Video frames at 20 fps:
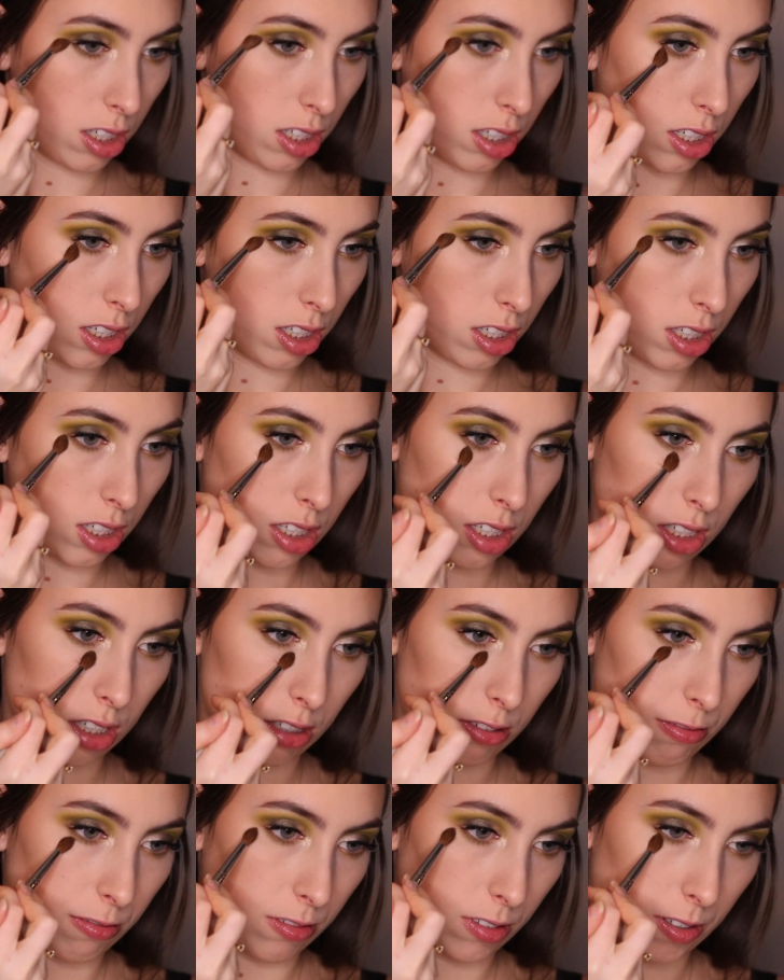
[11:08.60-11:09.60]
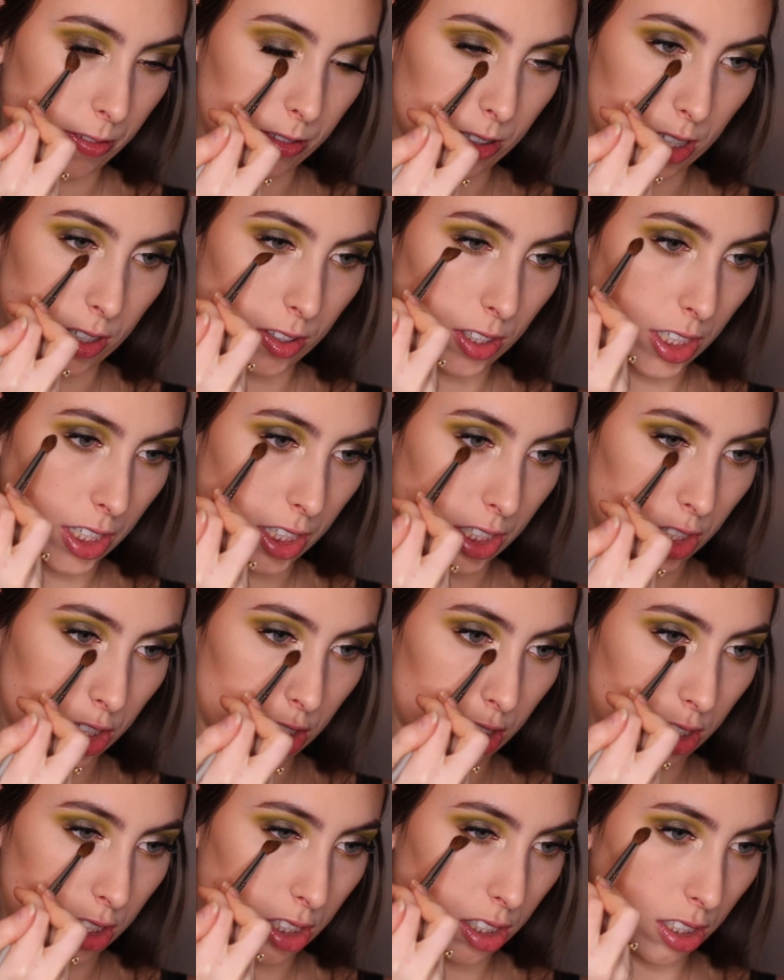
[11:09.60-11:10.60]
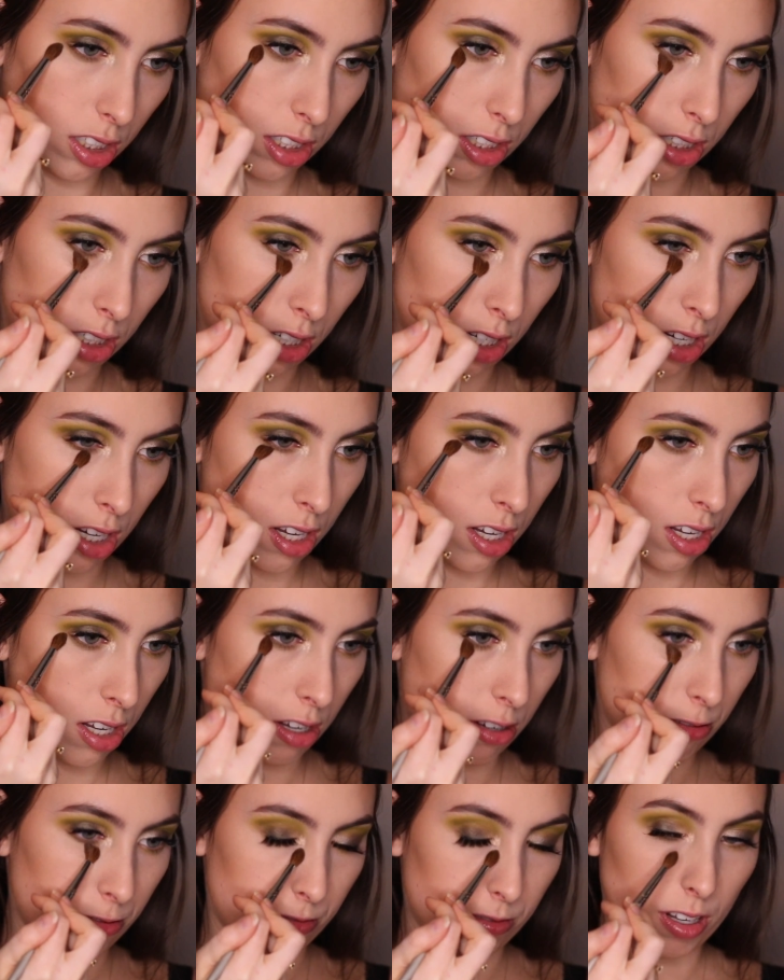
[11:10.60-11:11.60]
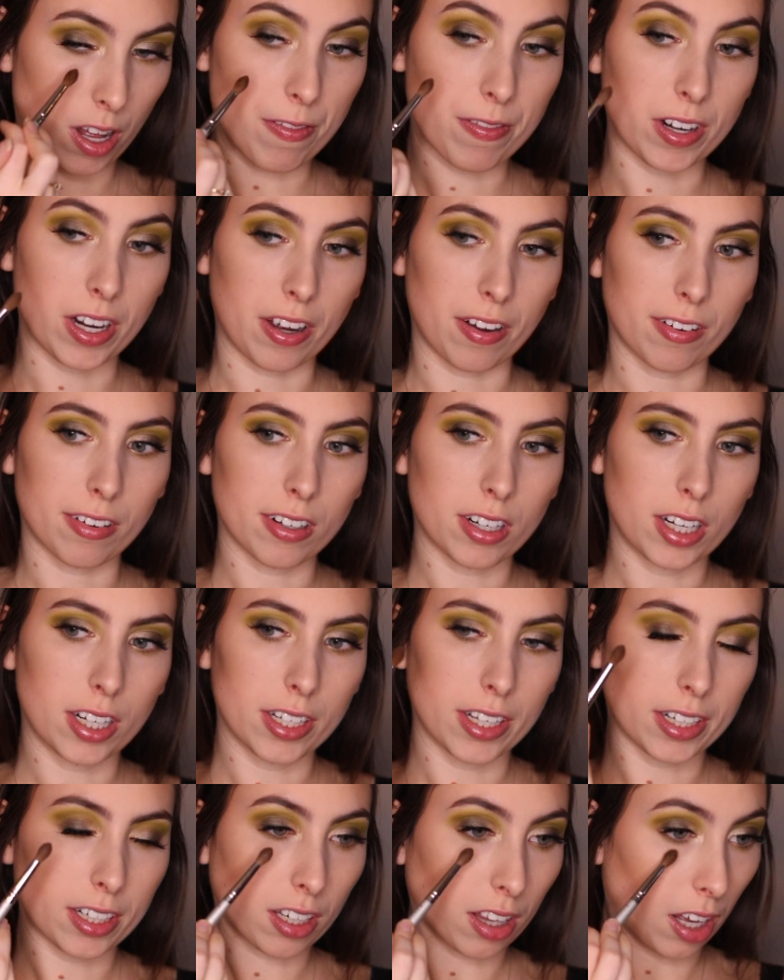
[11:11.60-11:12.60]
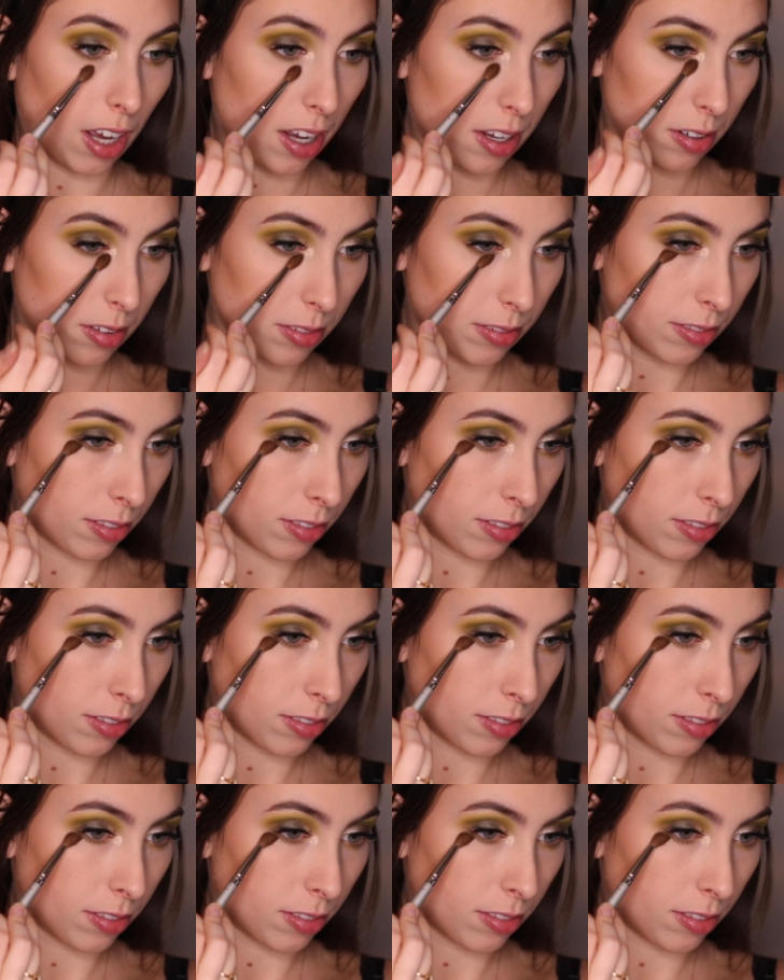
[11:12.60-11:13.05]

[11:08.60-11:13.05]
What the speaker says: and fluffing out the edges. Fluffing out, I like that.